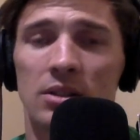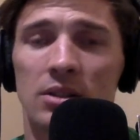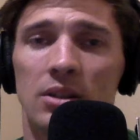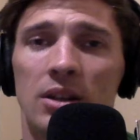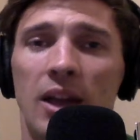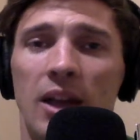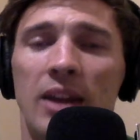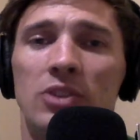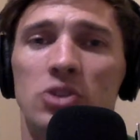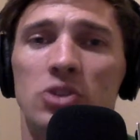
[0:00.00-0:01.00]
and in
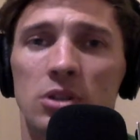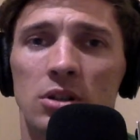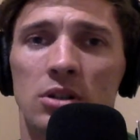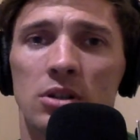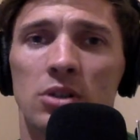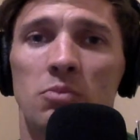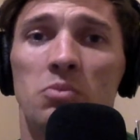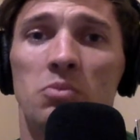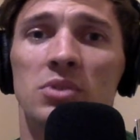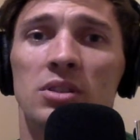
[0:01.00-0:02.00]
turn,
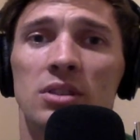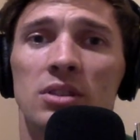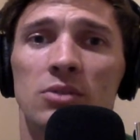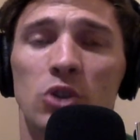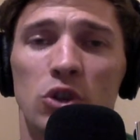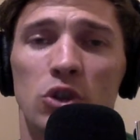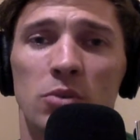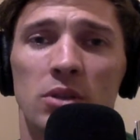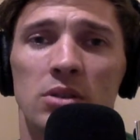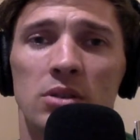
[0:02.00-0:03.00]
successful humans